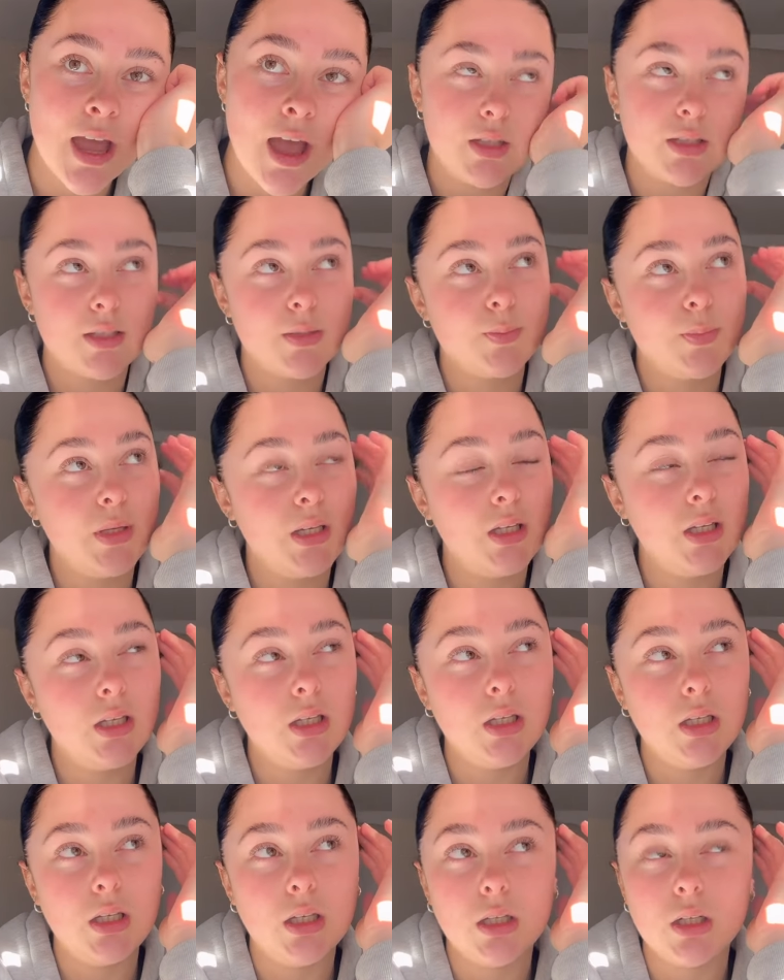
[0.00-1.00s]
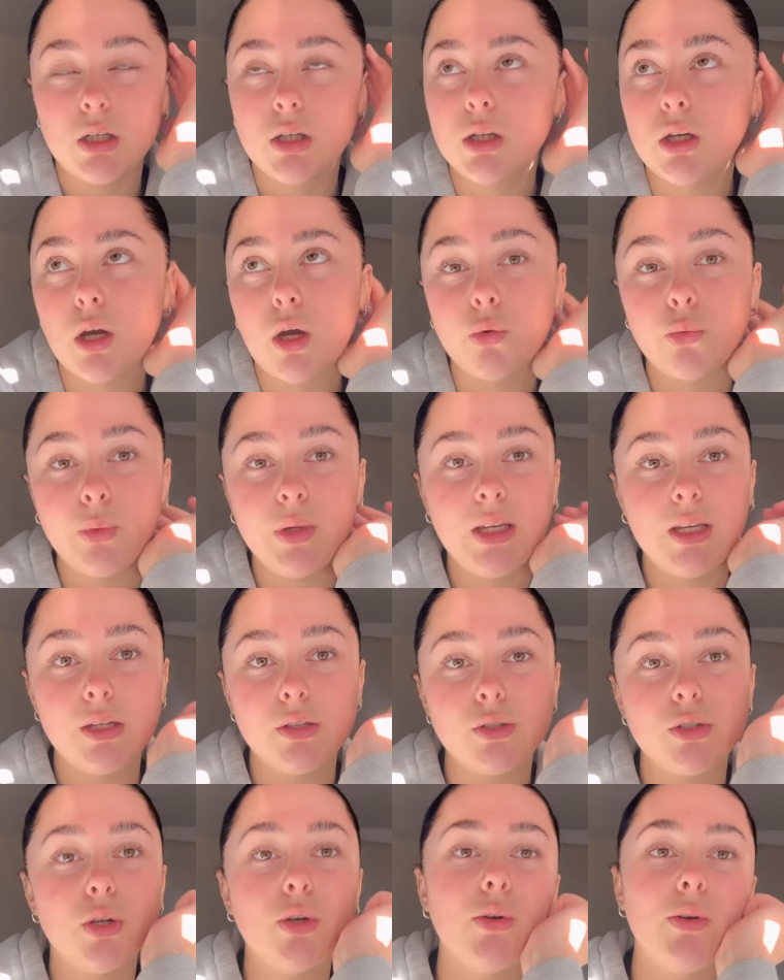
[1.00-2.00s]
It's been a week
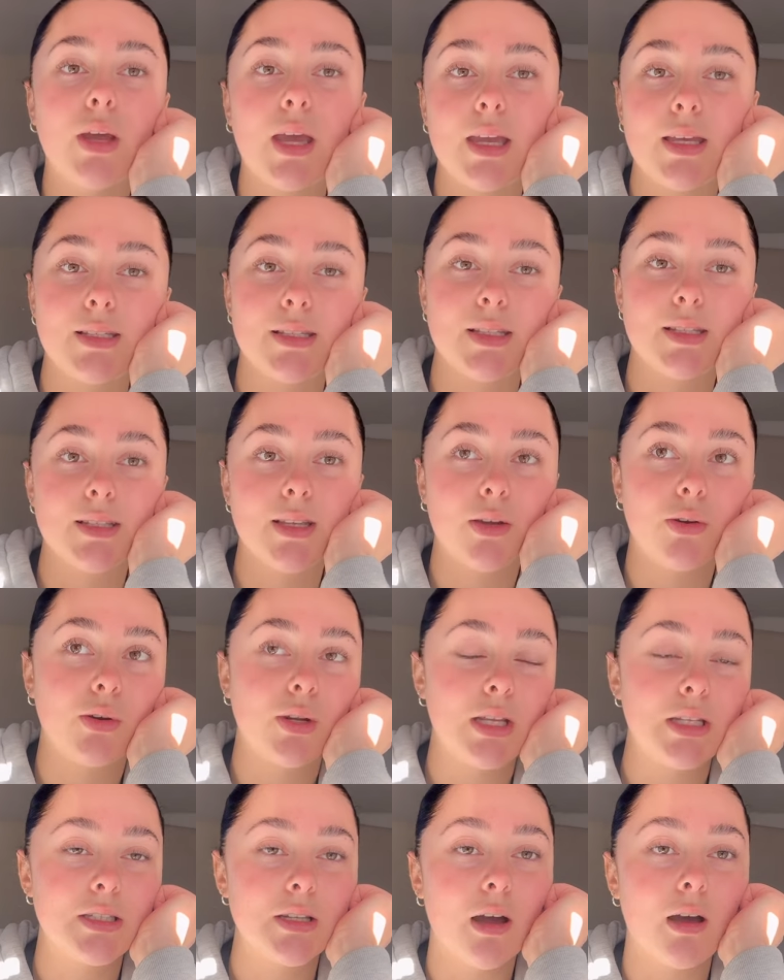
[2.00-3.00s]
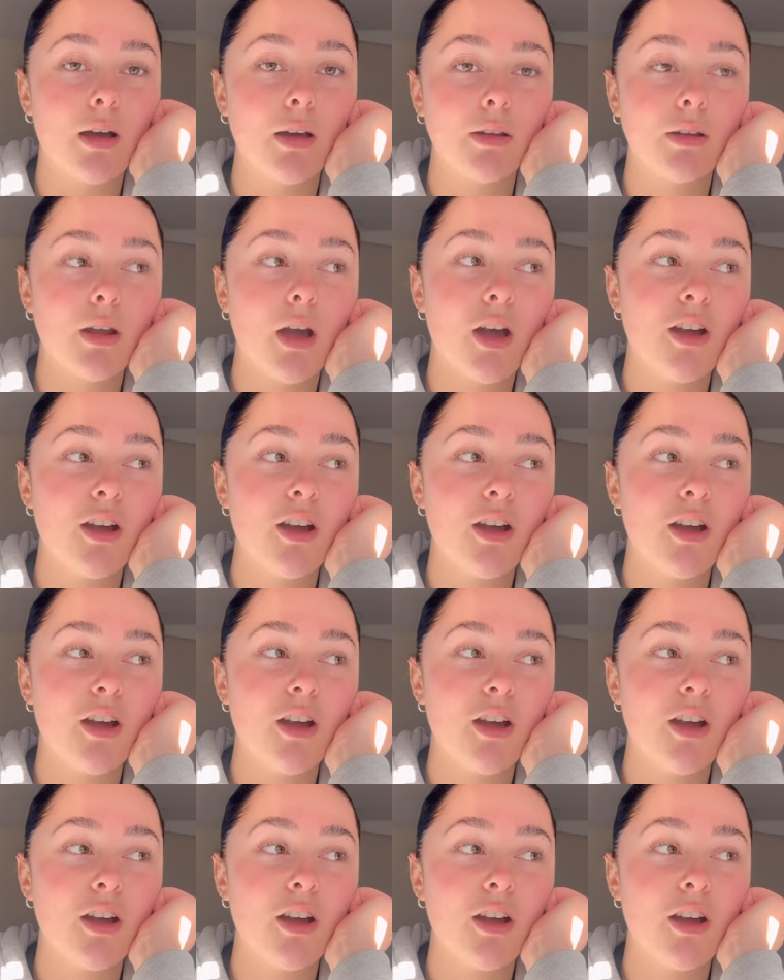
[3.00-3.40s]
and two days since I got it done.